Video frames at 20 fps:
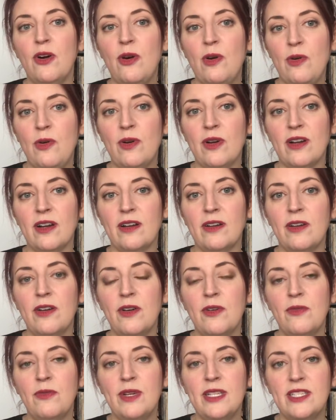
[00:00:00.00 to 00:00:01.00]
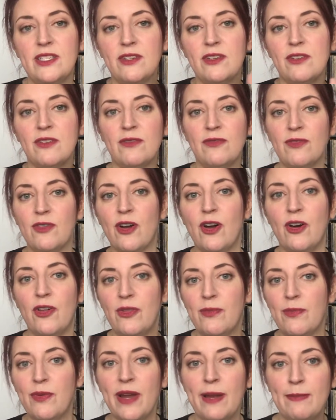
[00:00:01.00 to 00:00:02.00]
or Windsor for all
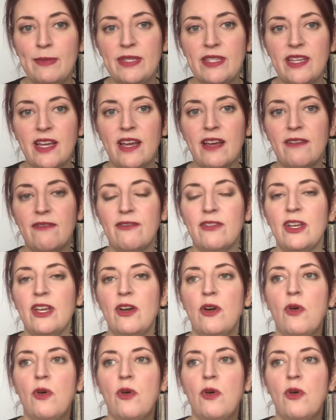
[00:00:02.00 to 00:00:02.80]
the prep stuff